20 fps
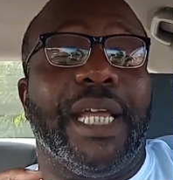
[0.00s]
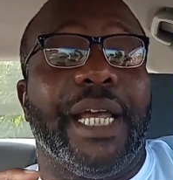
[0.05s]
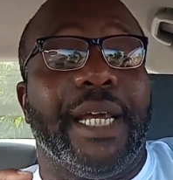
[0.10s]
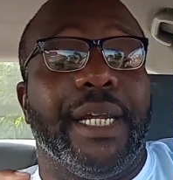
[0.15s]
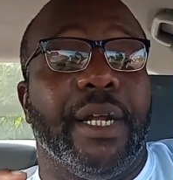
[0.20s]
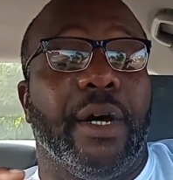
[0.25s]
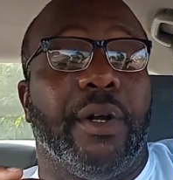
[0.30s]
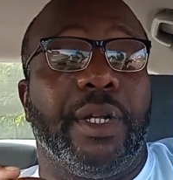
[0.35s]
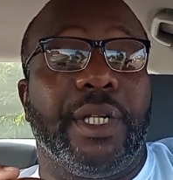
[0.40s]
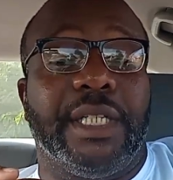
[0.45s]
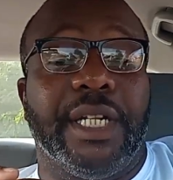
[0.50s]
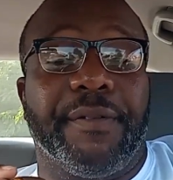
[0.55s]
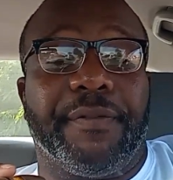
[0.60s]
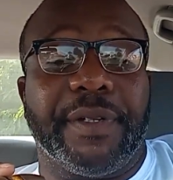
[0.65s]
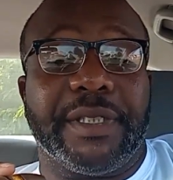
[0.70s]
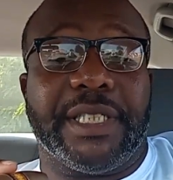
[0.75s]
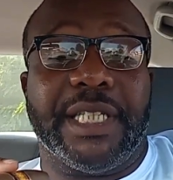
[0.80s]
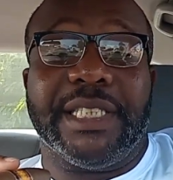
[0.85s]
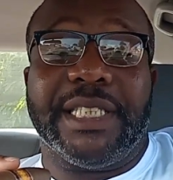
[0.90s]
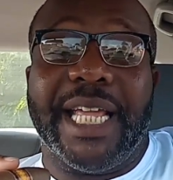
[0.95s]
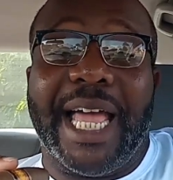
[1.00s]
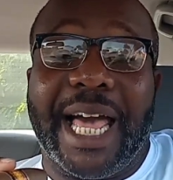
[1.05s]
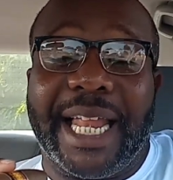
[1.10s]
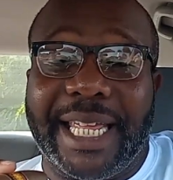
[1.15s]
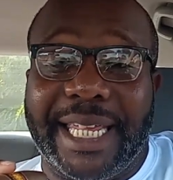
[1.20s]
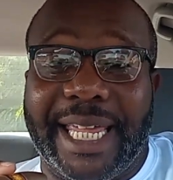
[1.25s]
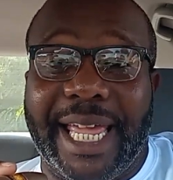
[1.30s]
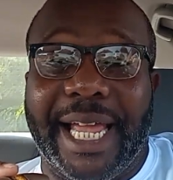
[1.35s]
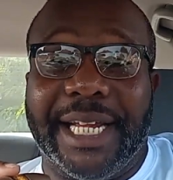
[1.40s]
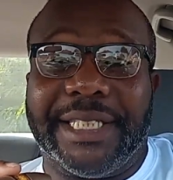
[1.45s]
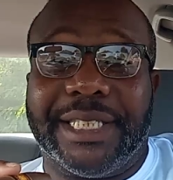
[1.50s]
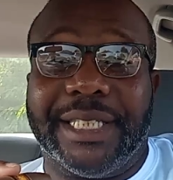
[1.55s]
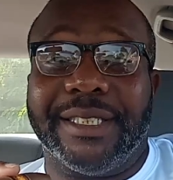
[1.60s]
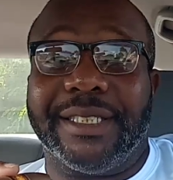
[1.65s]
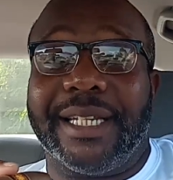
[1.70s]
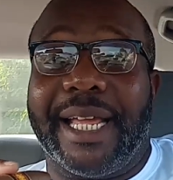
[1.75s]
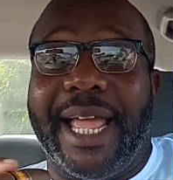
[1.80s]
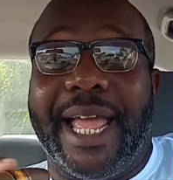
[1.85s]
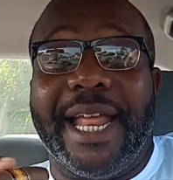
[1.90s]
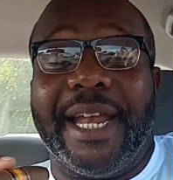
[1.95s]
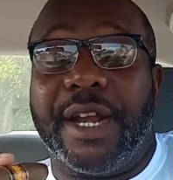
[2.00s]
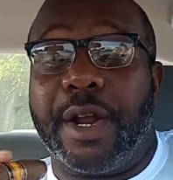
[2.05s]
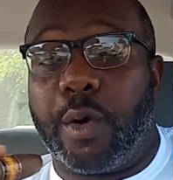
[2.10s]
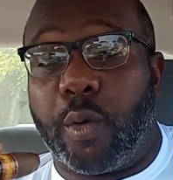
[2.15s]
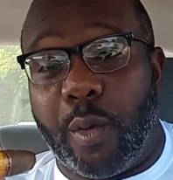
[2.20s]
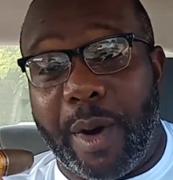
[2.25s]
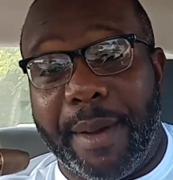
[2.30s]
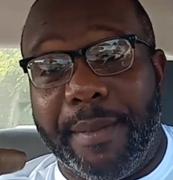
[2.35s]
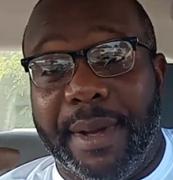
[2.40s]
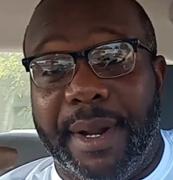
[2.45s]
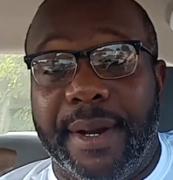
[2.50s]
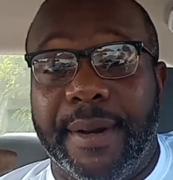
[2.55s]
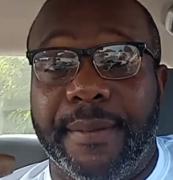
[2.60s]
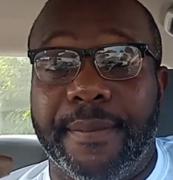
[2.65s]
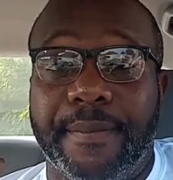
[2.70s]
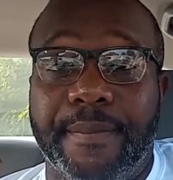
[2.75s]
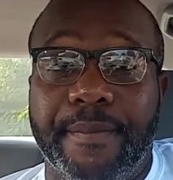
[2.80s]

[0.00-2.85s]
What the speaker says: yeah, the only difference is the allegations and their women.